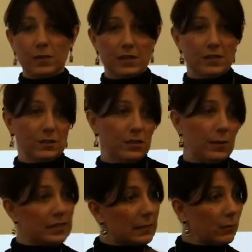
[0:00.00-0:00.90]
please do so
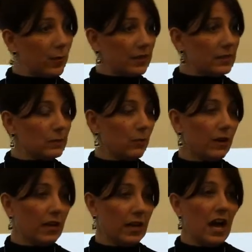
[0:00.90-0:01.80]
at some point this
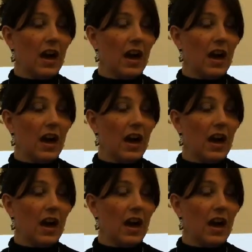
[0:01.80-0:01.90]
morning.